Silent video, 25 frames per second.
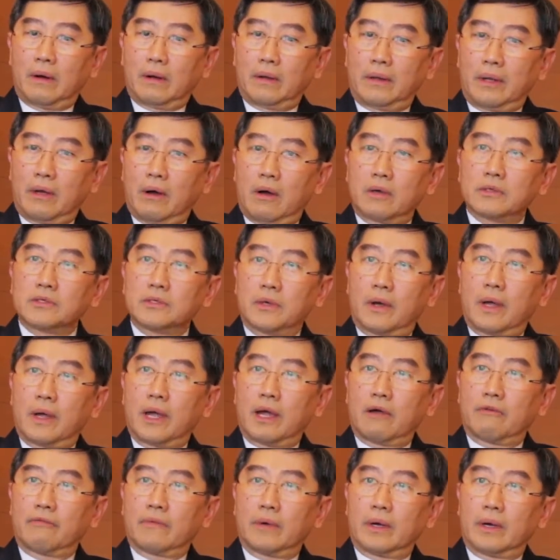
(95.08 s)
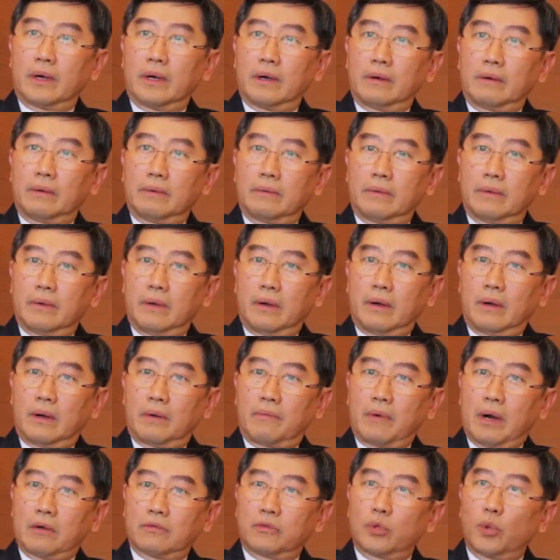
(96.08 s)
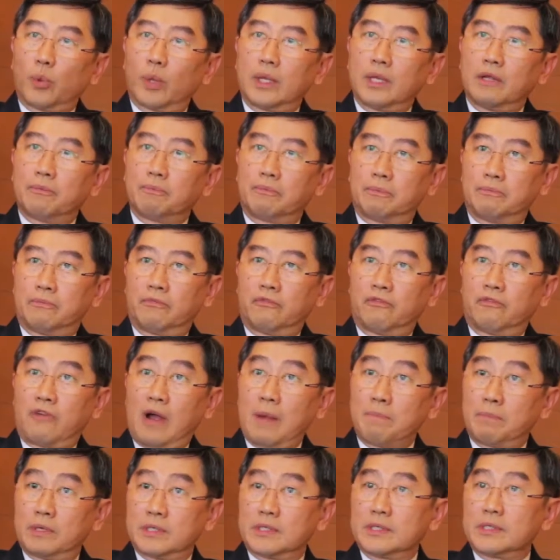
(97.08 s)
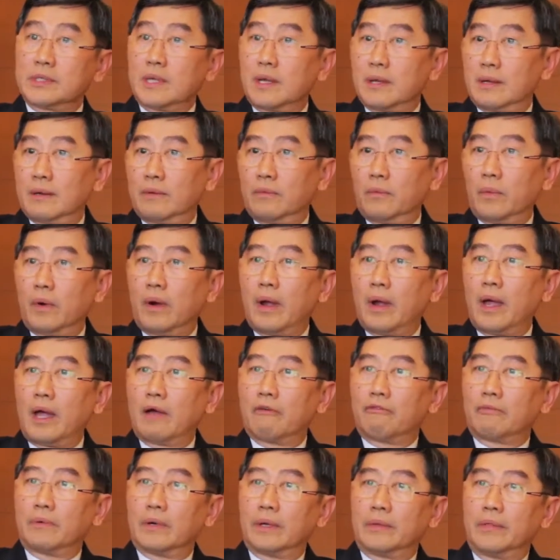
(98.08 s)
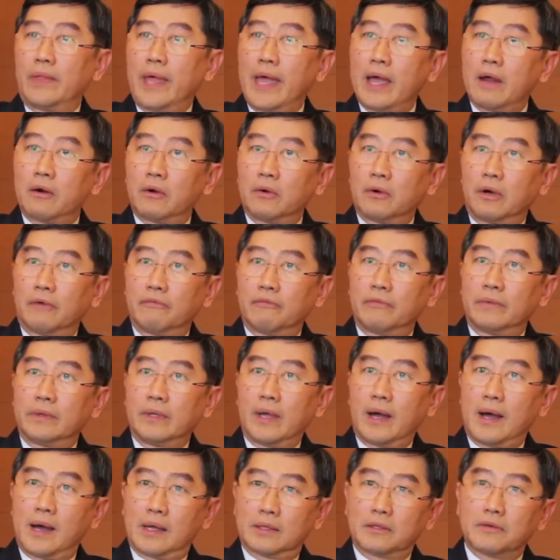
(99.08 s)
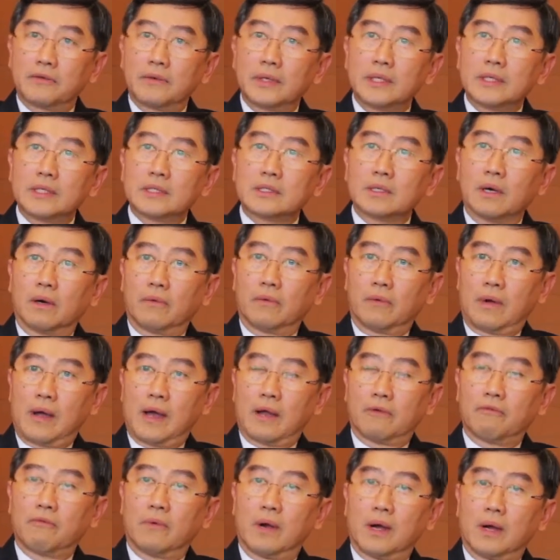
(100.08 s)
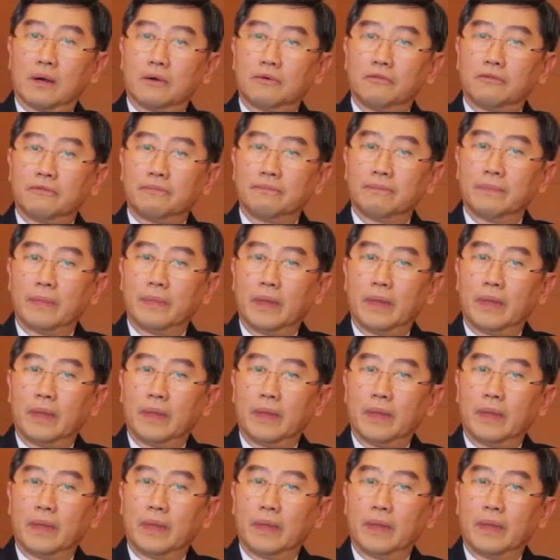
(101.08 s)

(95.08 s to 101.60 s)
they also have around 25% will have a narrow of the arteries of heart valve.